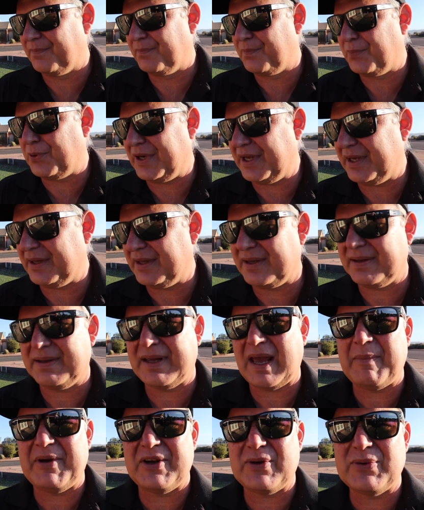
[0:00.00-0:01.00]
putting the
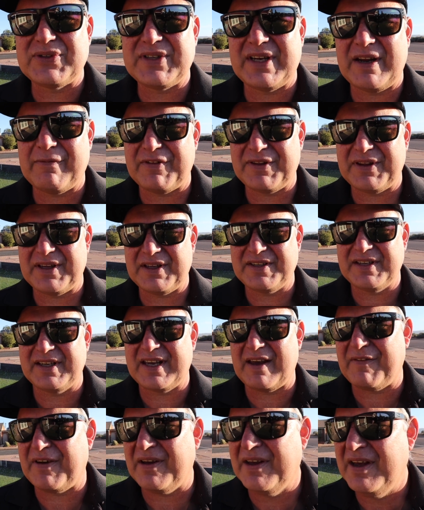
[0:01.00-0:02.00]
chemicals and everything
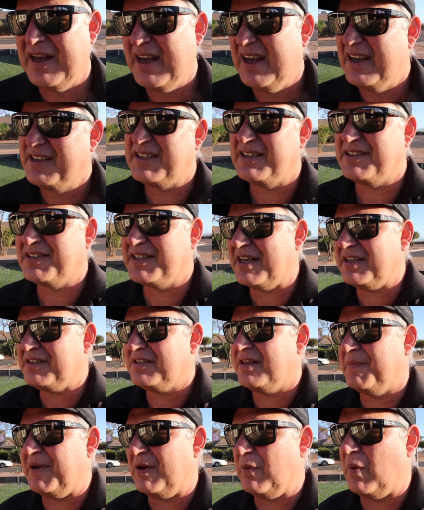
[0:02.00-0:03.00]
together, she's
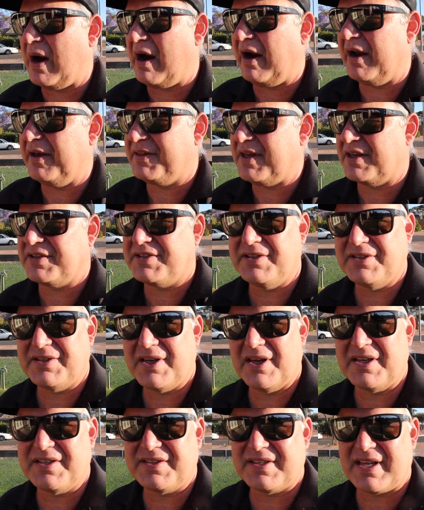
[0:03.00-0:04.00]
just a bit worried that she's
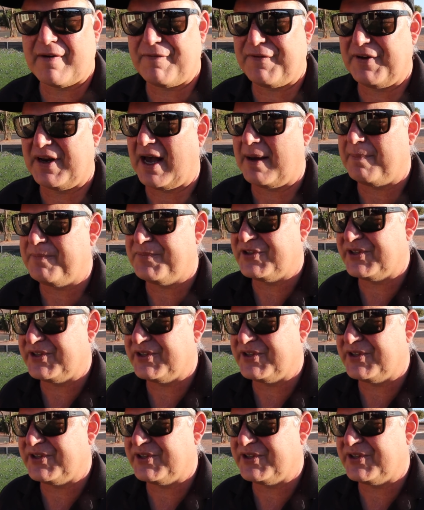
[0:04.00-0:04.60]
going to stuff it up.